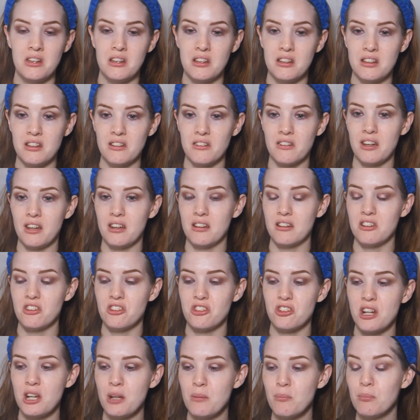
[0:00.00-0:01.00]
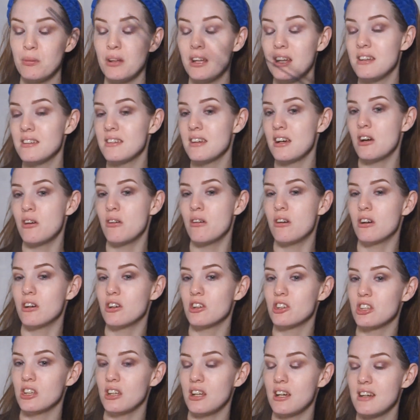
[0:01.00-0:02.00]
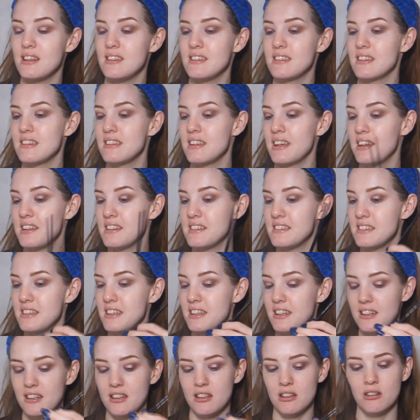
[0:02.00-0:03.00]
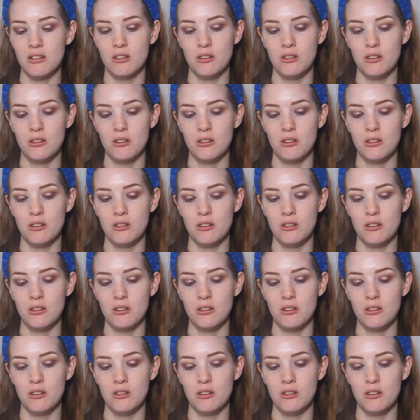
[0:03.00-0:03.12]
Okay, let's try and blend out harsh lines because I can see